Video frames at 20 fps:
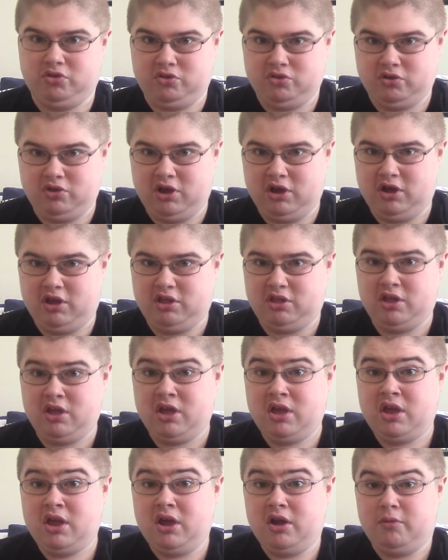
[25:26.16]

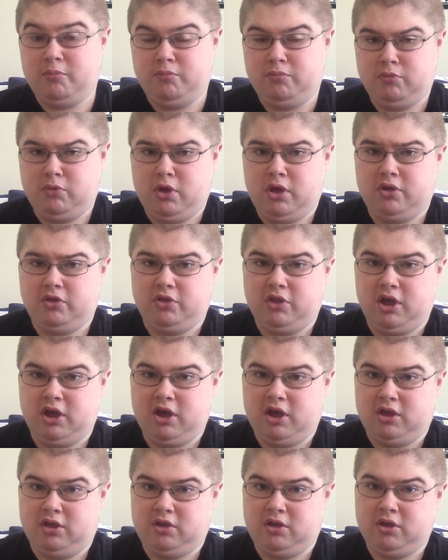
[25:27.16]

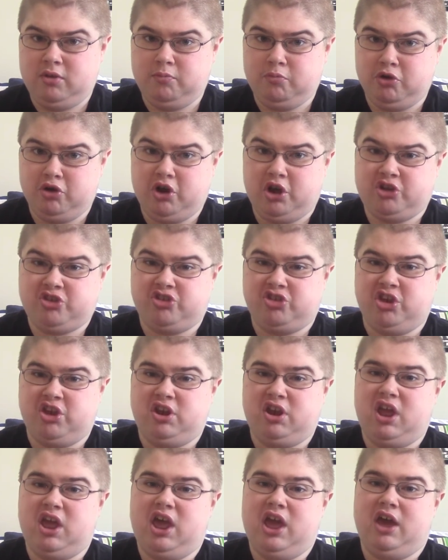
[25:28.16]
the
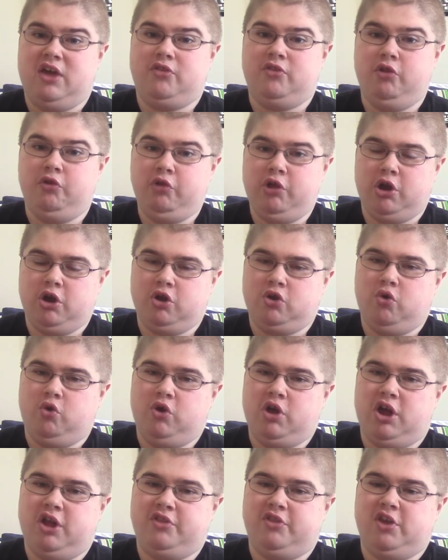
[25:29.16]
production and the lyrical
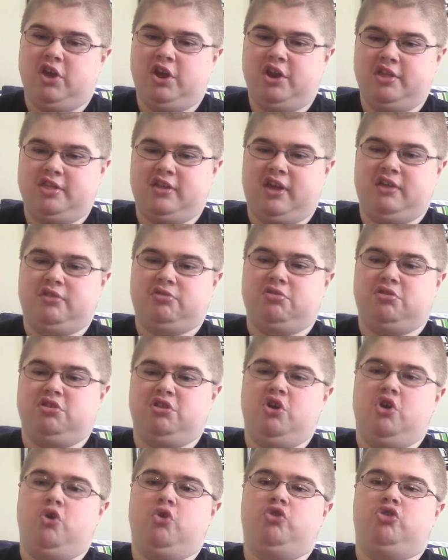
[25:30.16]
content is like
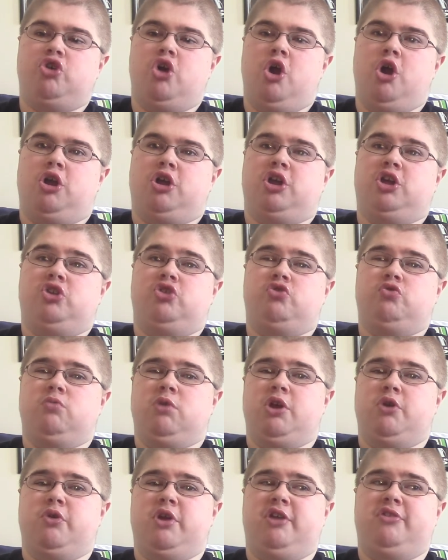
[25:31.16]
so dark and
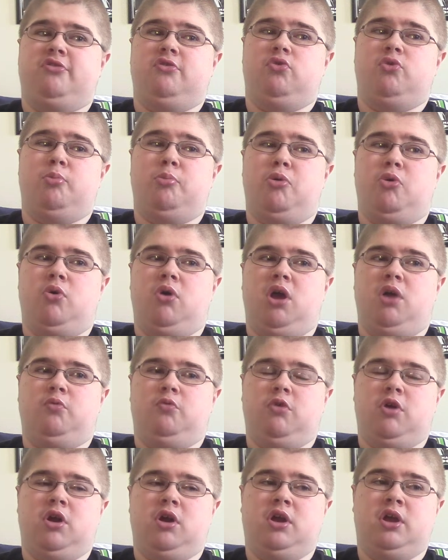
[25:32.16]
dreary to the point
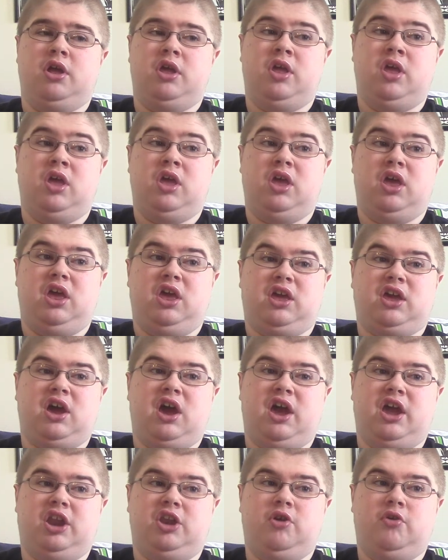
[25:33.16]
where it
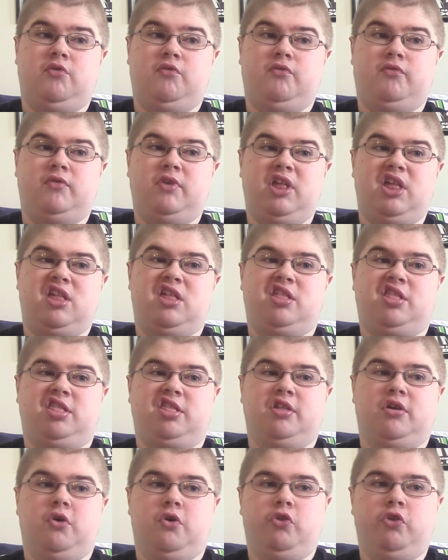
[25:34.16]
kind of
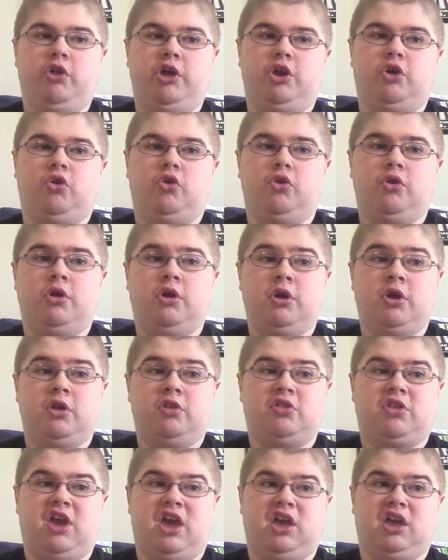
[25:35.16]
is a little
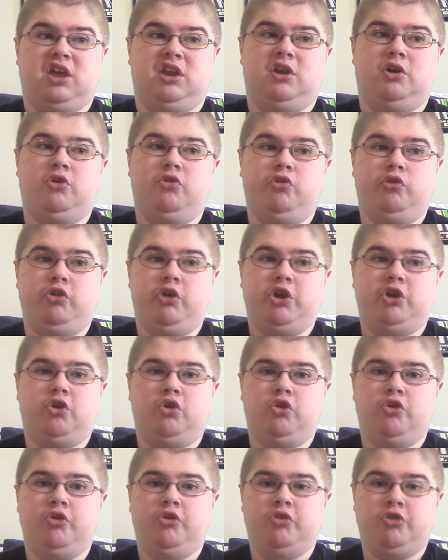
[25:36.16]
taken a
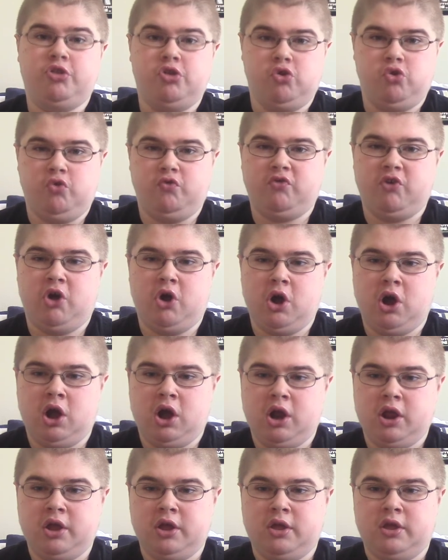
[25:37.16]
little too
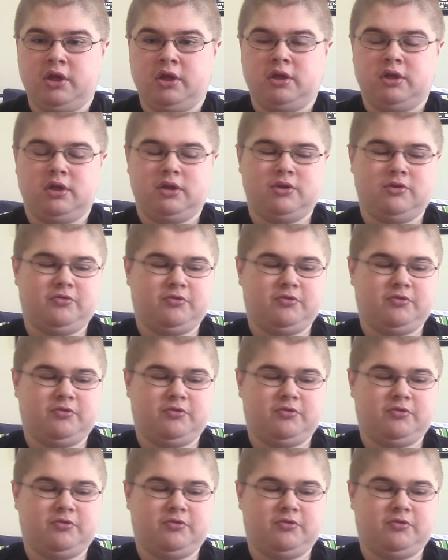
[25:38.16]
far. A